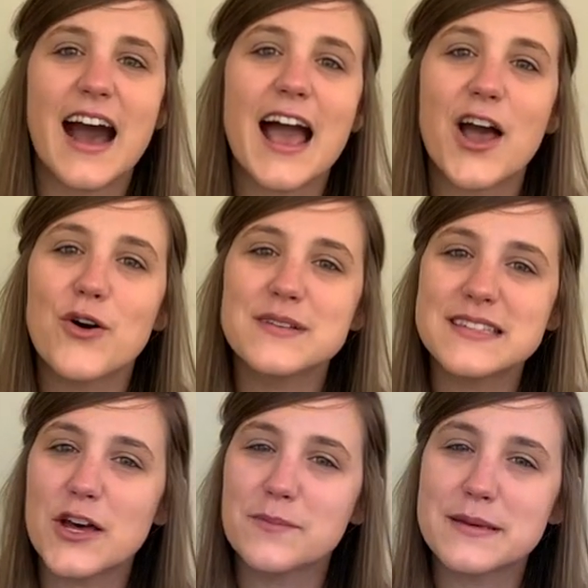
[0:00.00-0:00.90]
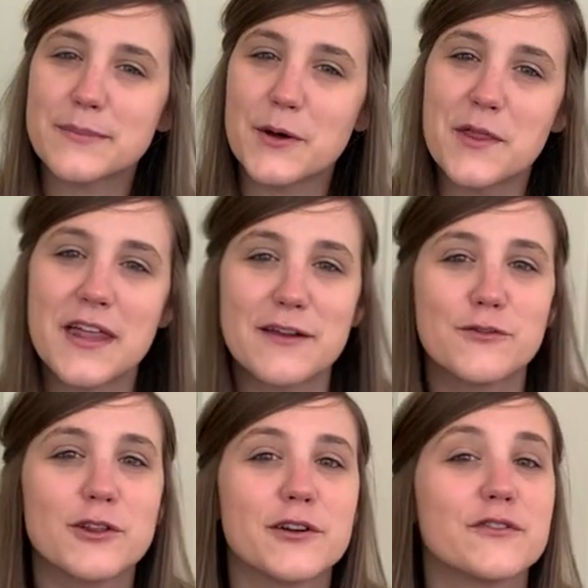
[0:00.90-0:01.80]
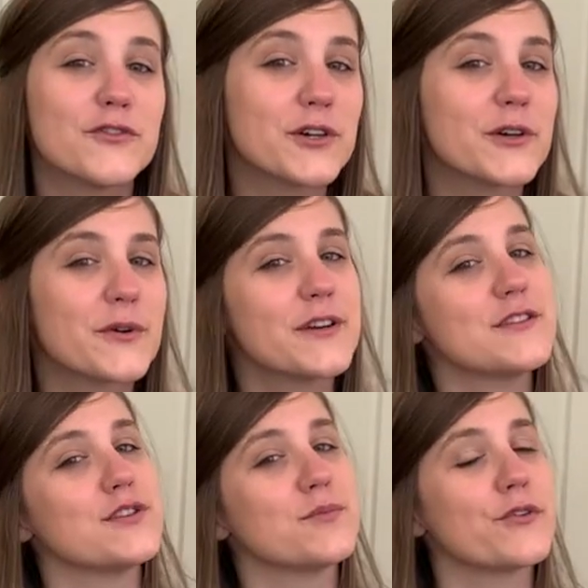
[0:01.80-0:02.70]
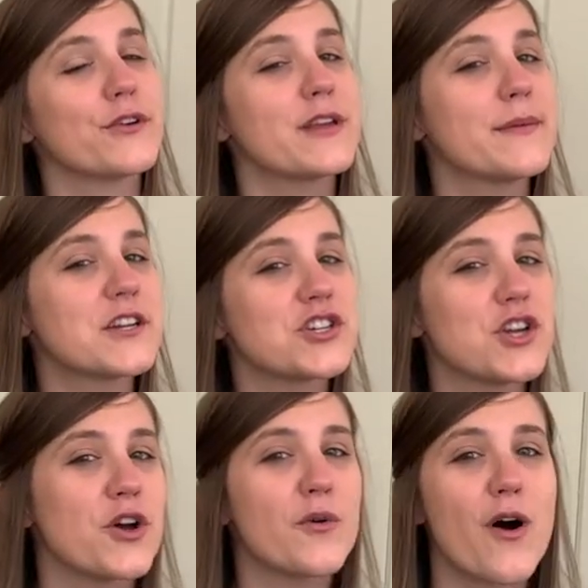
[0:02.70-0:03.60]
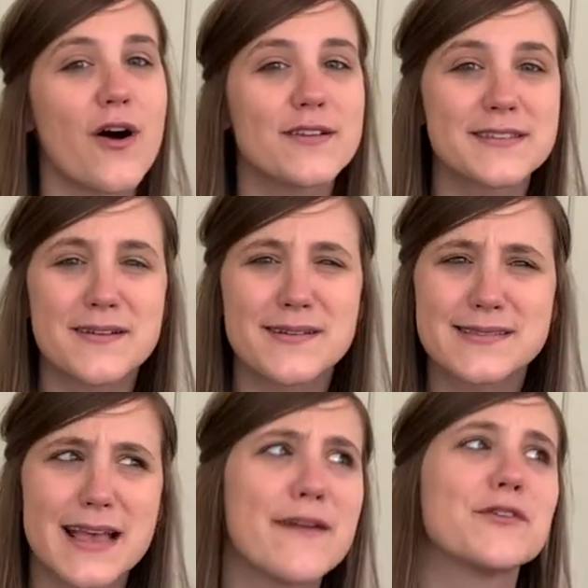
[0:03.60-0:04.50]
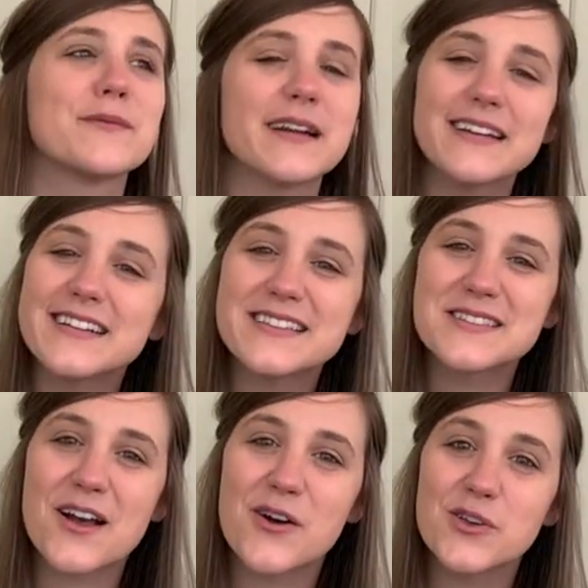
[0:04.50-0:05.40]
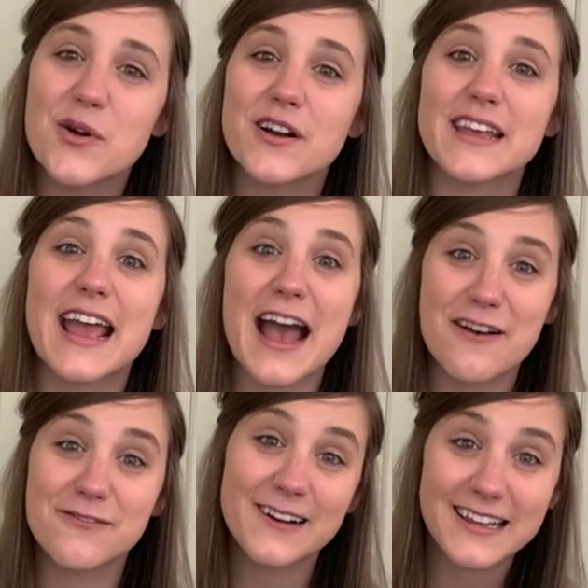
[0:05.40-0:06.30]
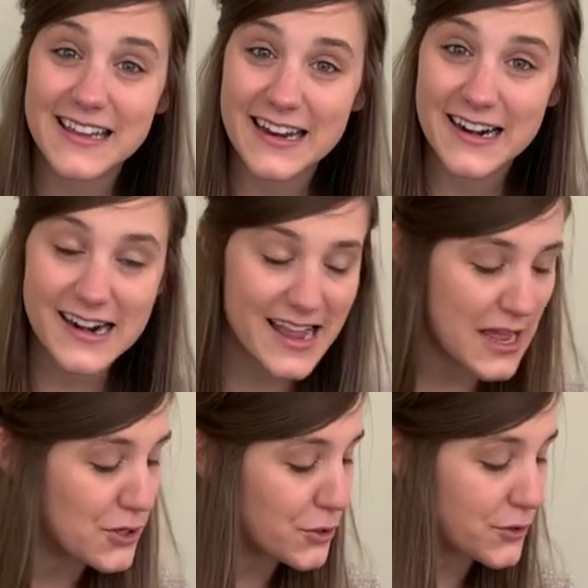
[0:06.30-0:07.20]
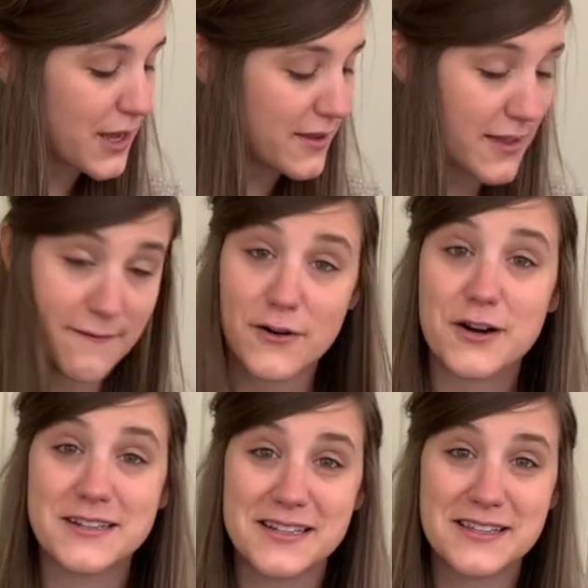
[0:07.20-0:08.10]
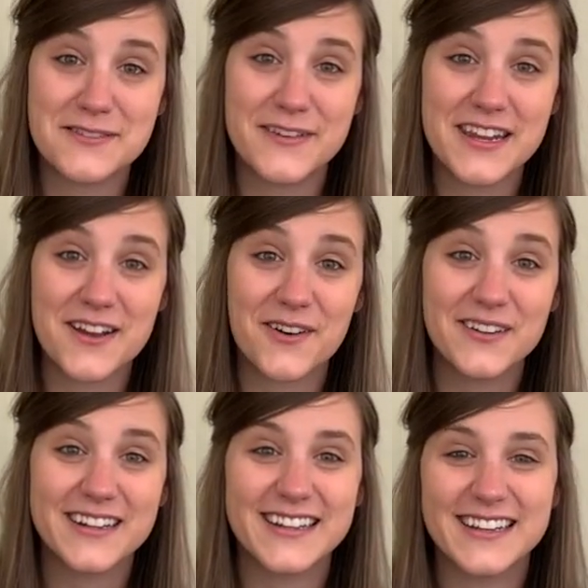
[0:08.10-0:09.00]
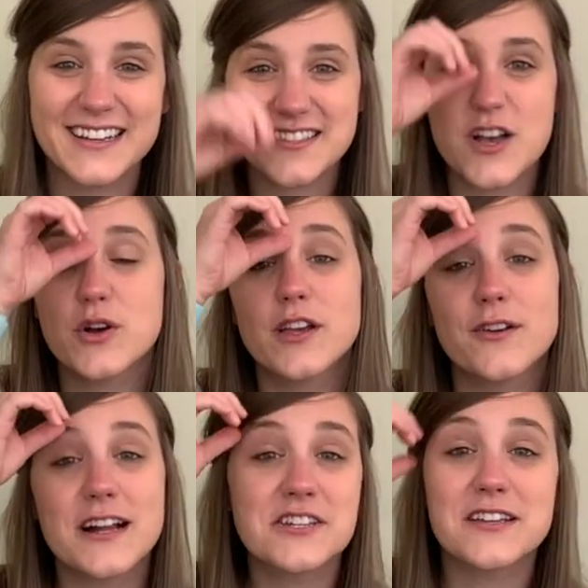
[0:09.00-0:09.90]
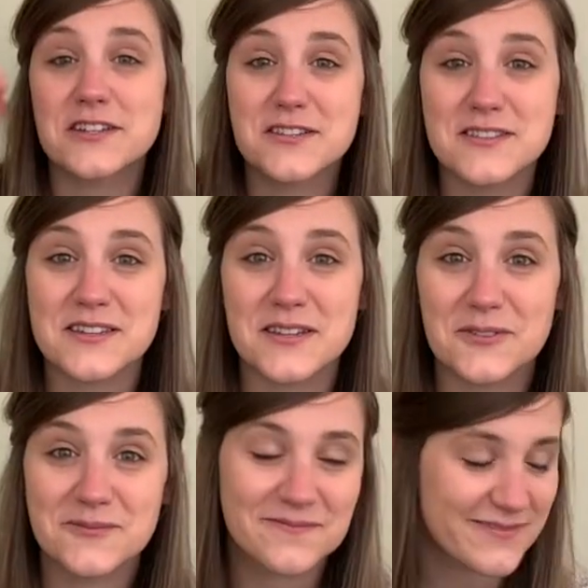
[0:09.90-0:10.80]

I always tell people that if you learn four chords, you pretty much know all songs ever written. So you're already halfway there and you're not that far into this video. So congratulations to you.